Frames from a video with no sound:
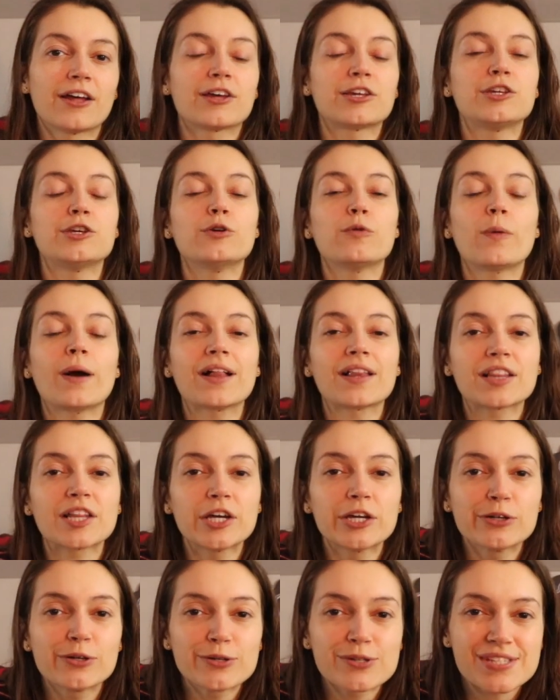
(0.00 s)
You will
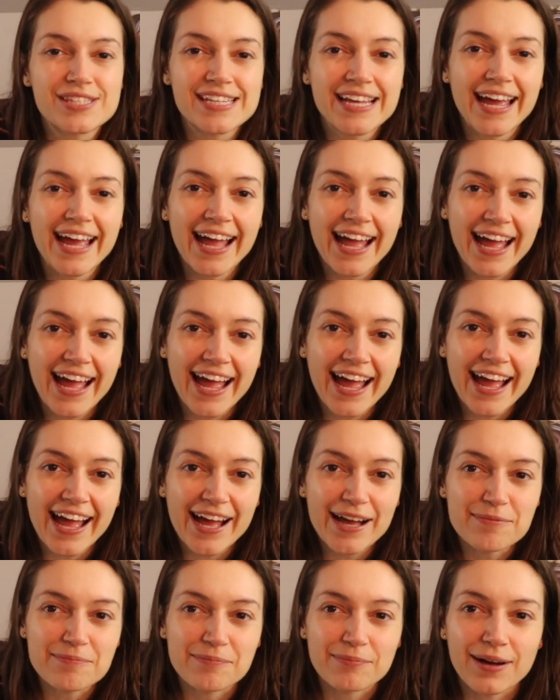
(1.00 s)
lose to
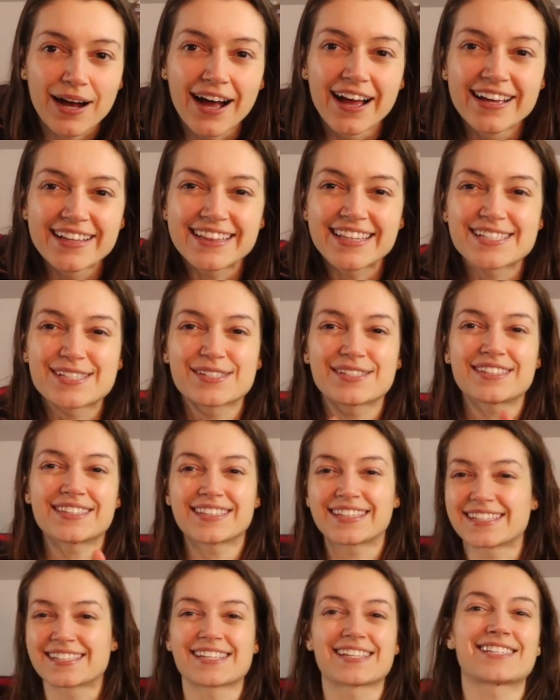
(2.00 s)
him! This,
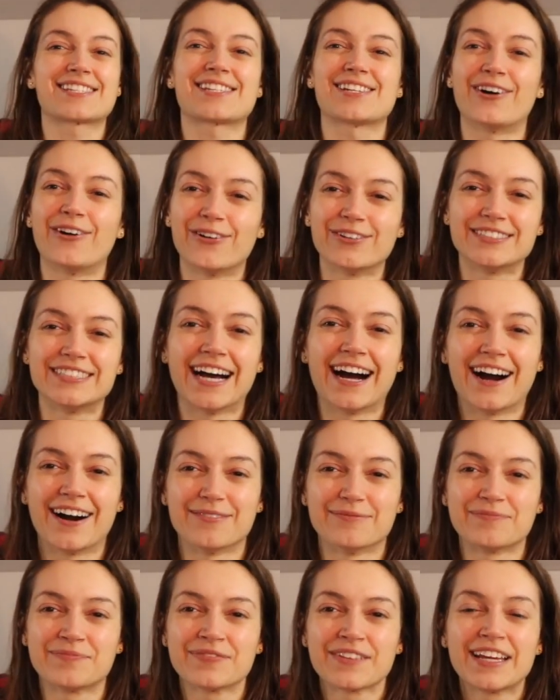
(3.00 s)
this is so
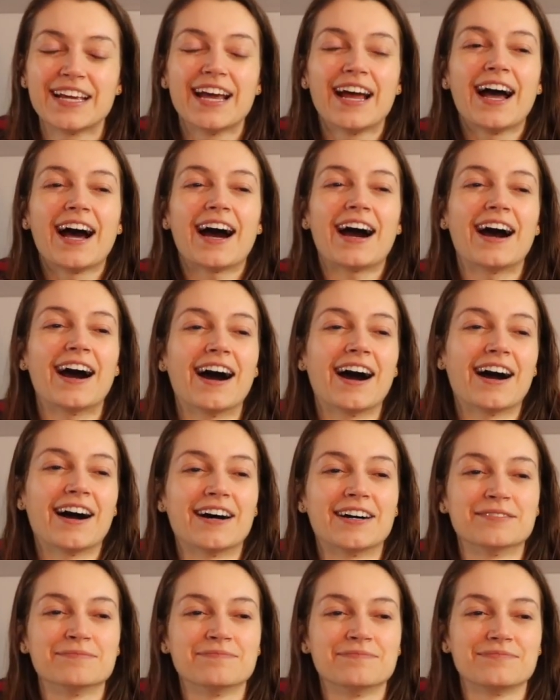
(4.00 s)
dumb.
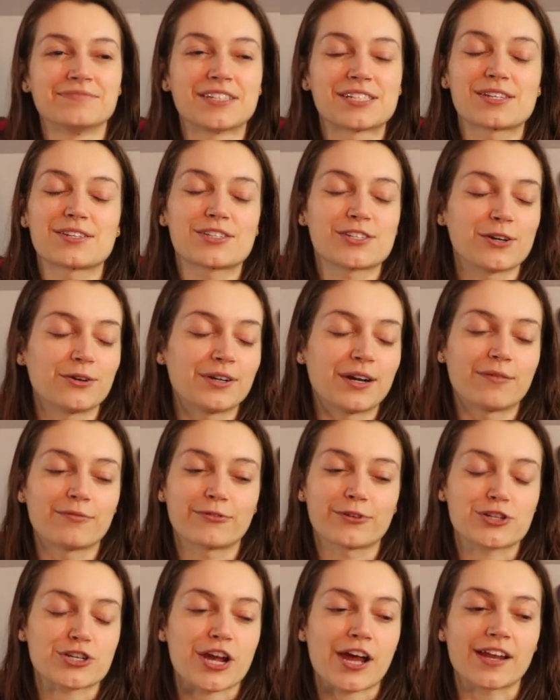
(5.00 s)
Um, this is so dumb
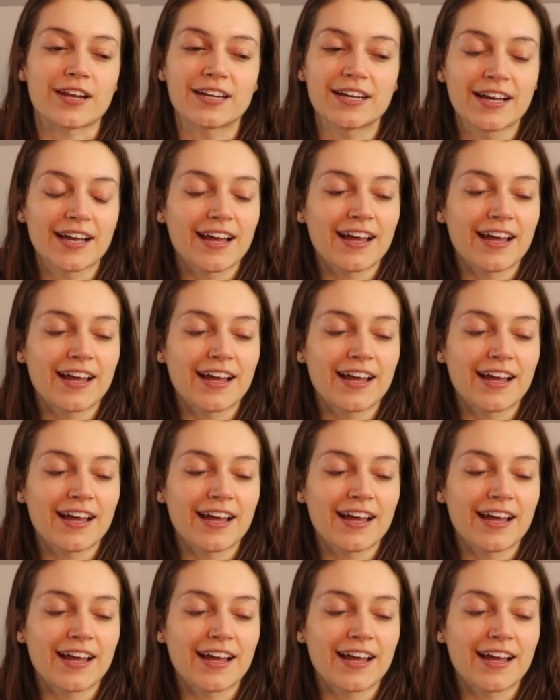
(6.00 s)
for Jed.